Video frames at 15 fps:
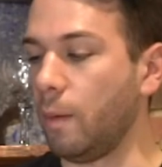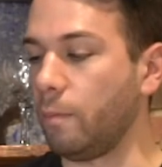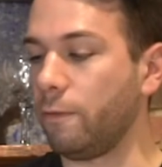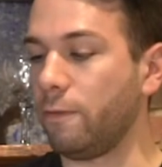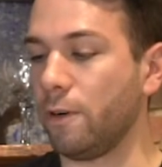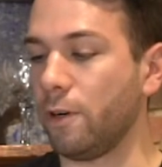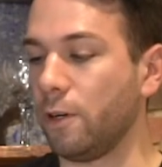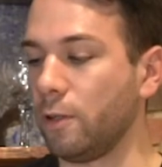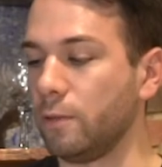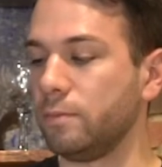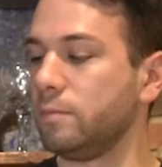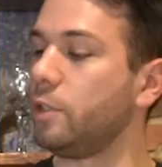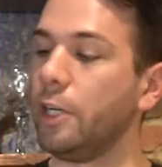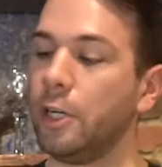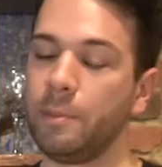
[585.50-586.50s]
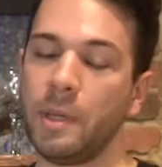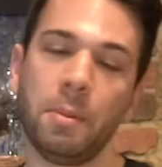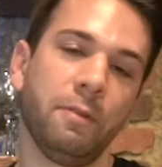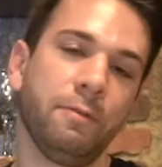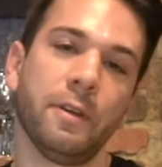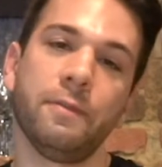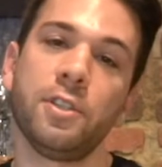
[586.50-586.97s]
for, you know, maybe
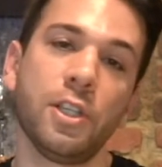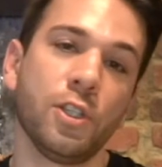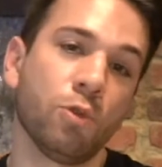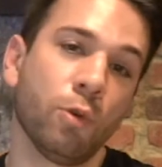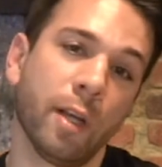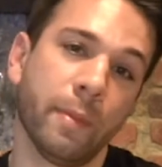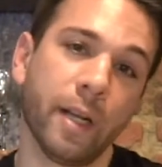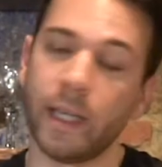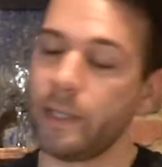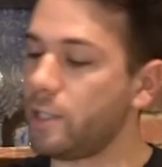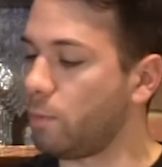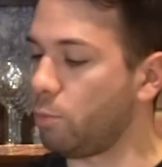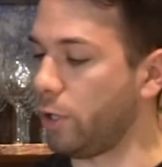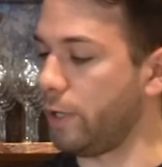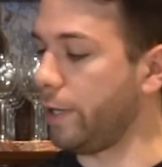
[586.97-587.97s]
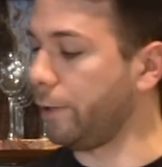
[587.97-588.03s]
15-20 minutes, somewhere in there.